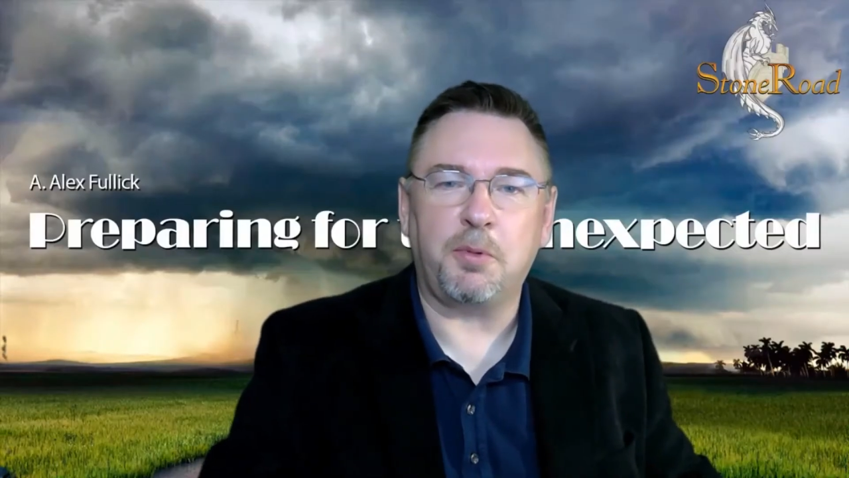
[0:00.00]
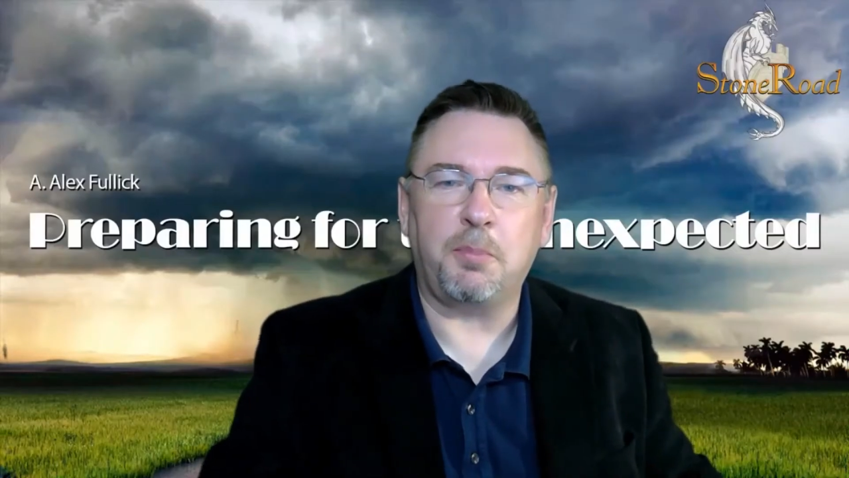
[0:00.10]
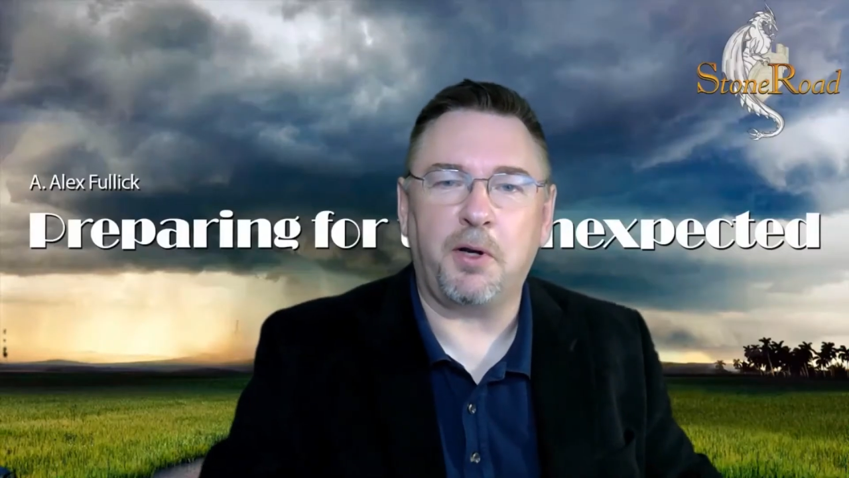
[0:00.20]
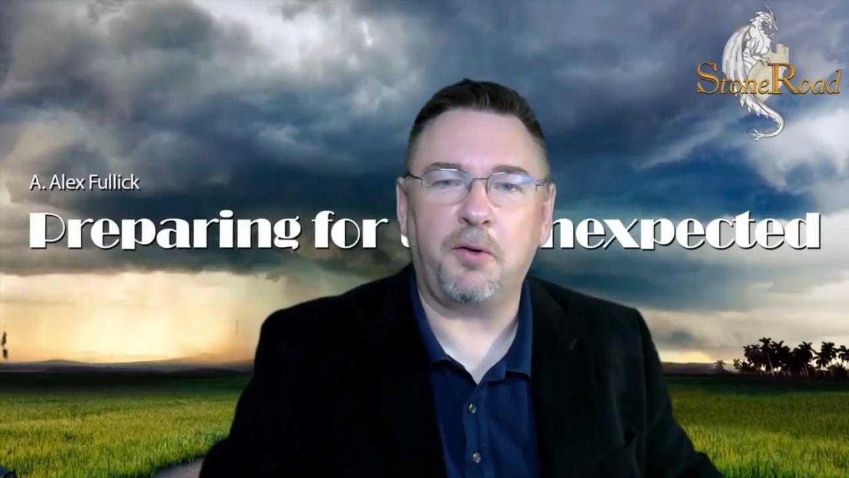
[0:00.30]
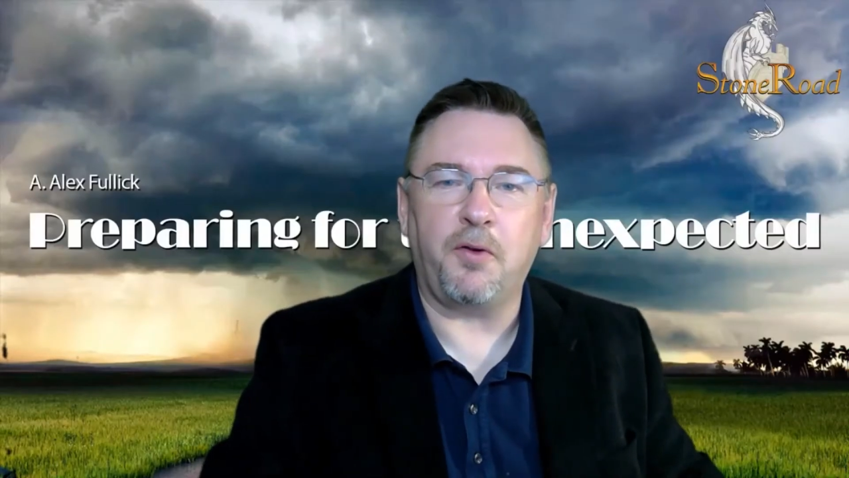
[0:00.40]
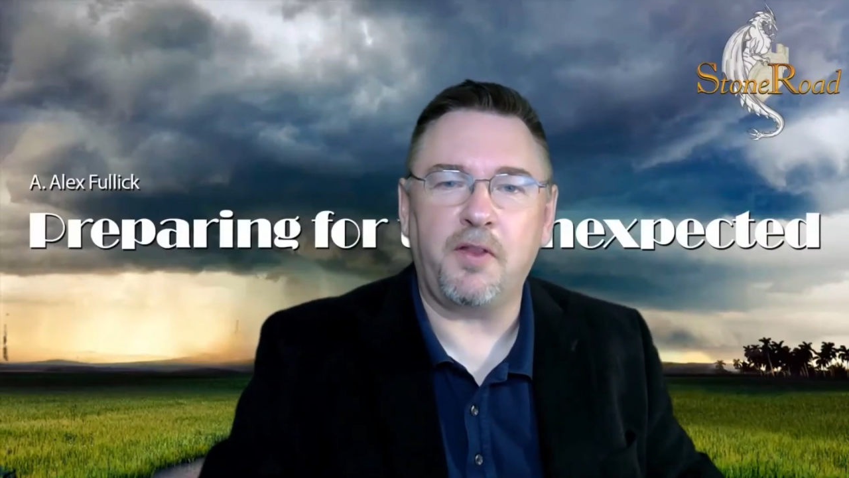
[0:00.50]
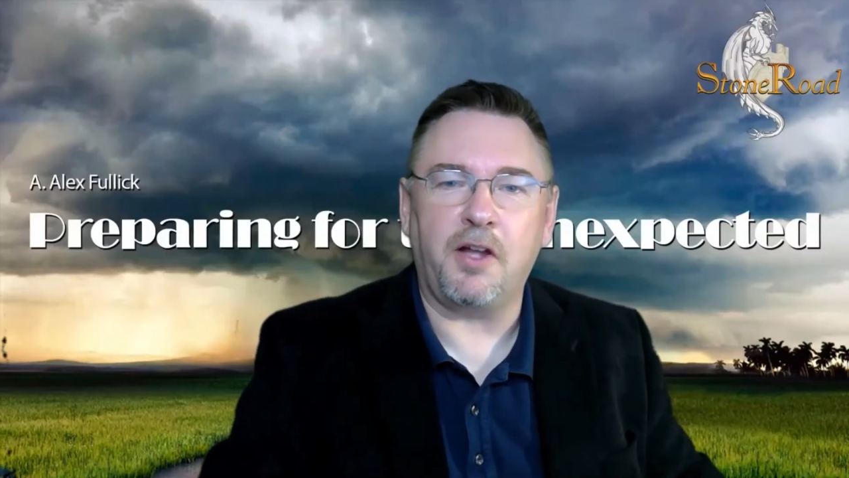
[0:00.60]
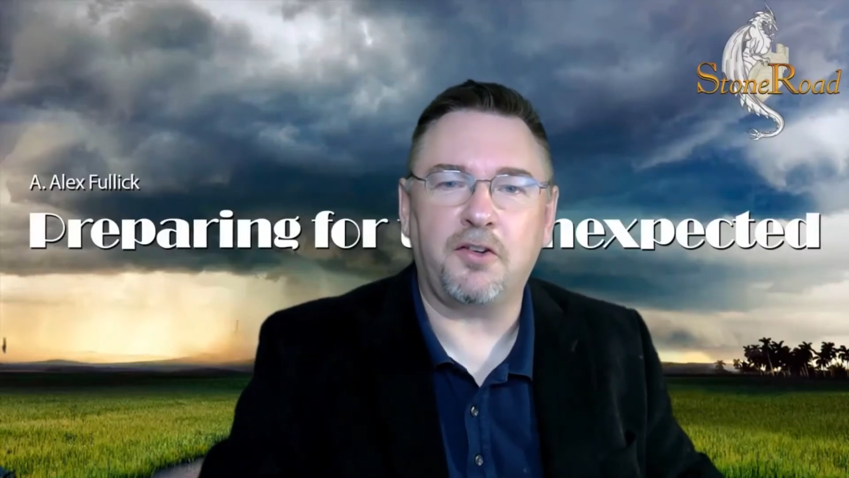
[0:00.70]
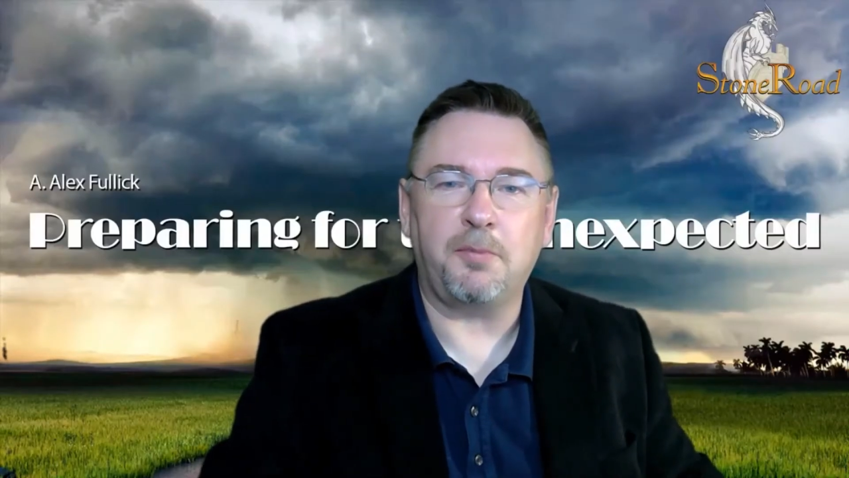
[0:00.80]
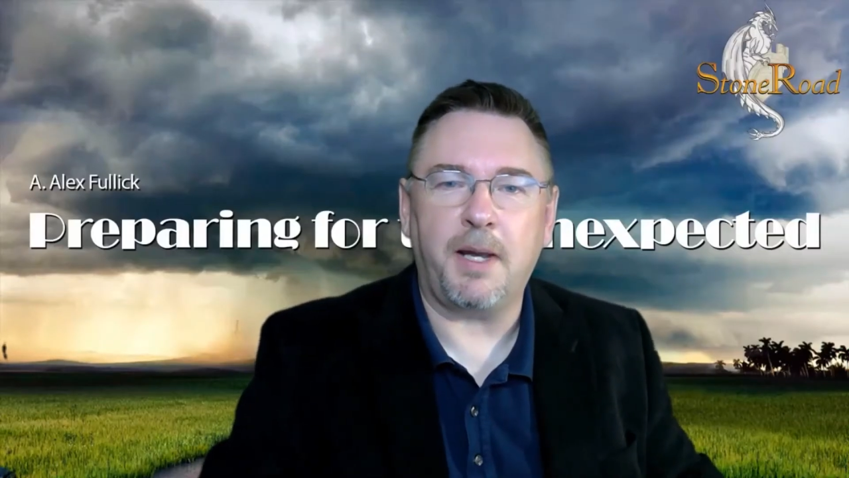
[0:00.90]
Preparing for the
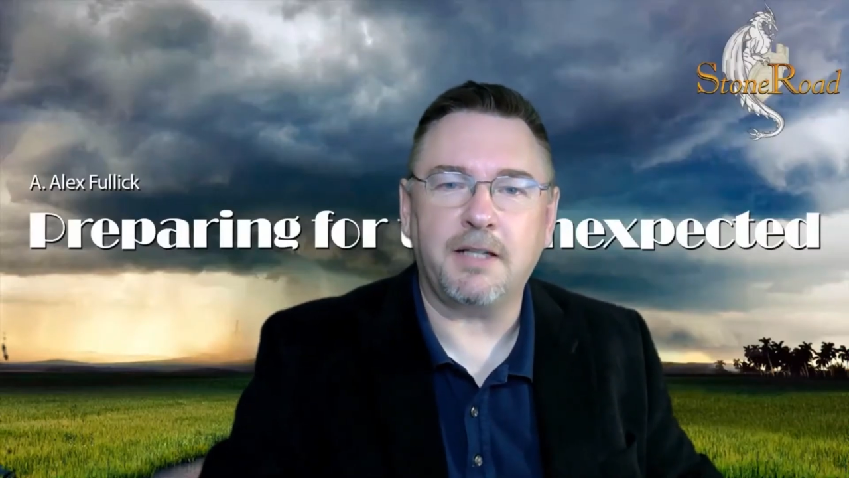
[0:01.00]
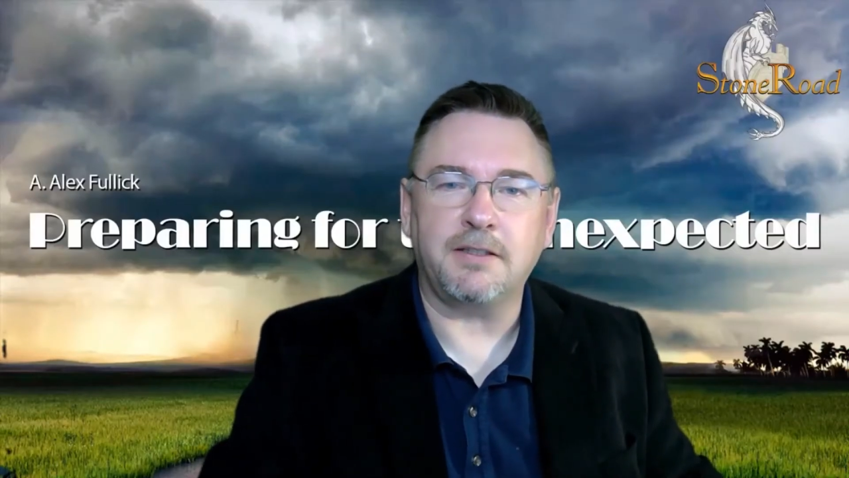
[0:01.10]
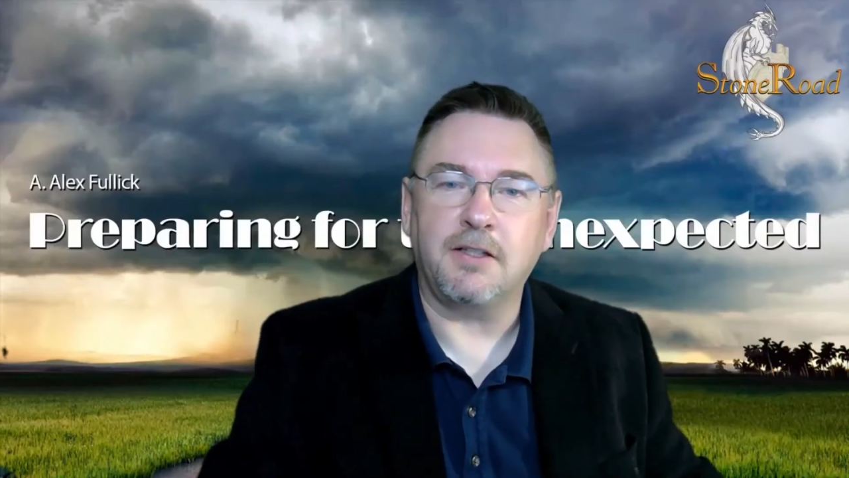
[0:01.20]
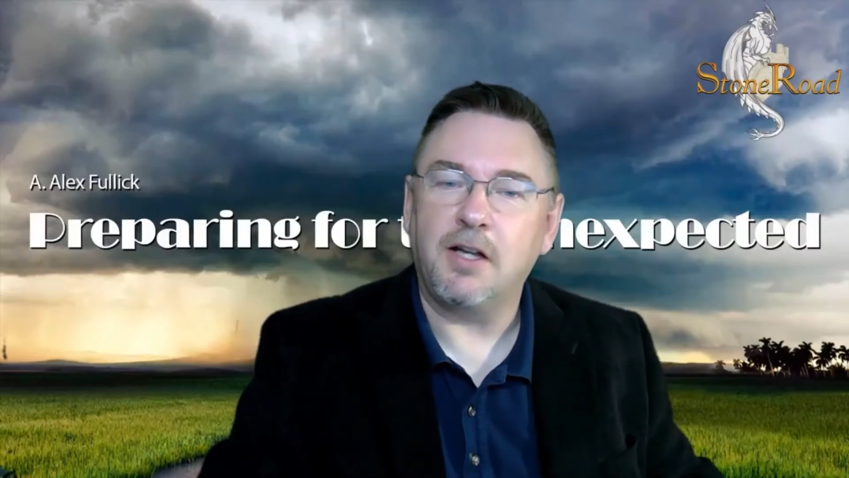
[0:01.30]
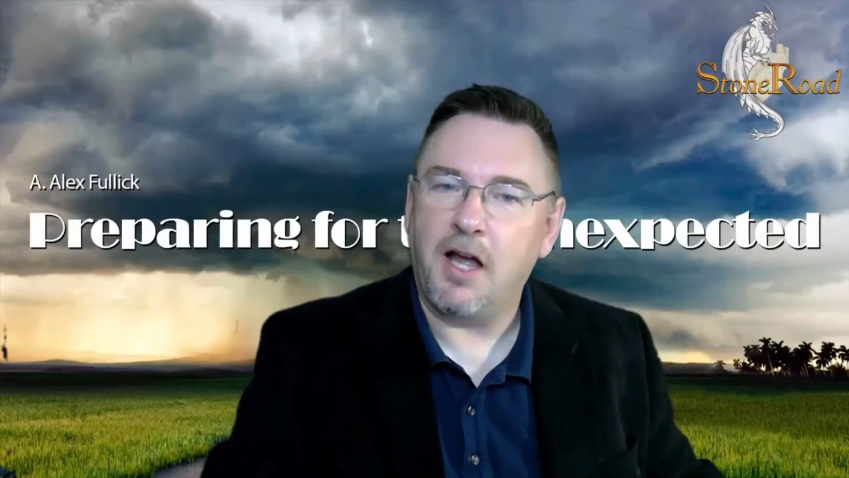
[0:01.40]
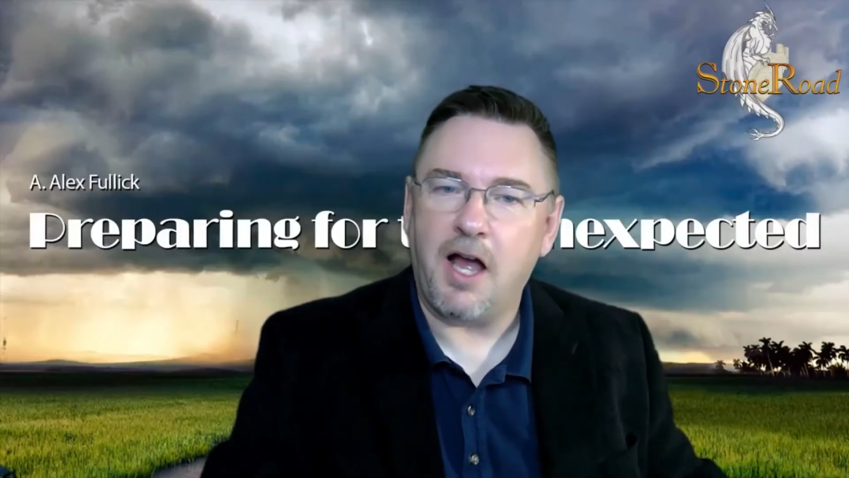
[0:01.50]
Unexpected.